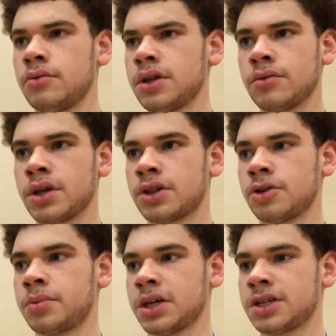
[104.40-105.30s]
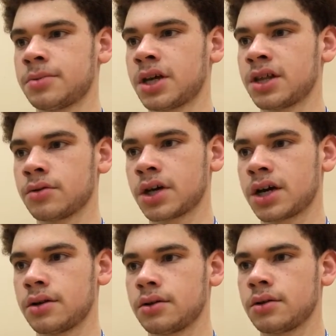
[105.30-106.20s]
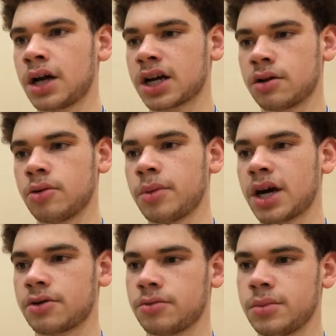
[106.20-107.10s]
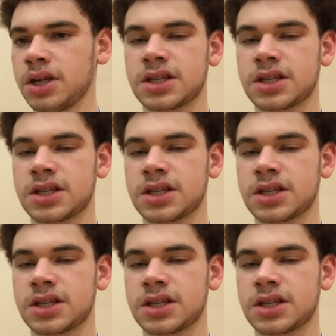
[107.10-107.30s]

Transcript: We won third place, but I think we got a lot coming back with me,